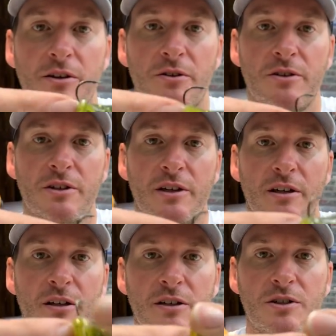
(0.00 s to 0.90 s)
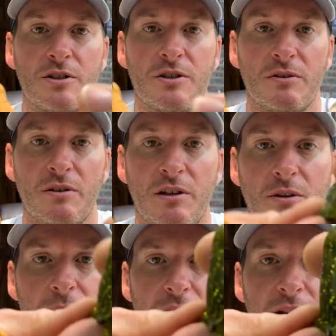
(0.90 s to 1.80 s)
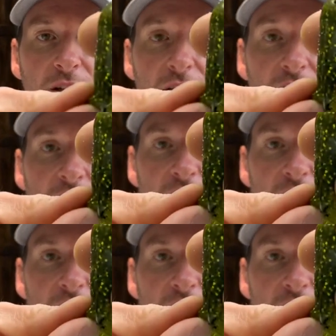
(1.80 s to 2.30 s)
You can see I cut just a little bit there,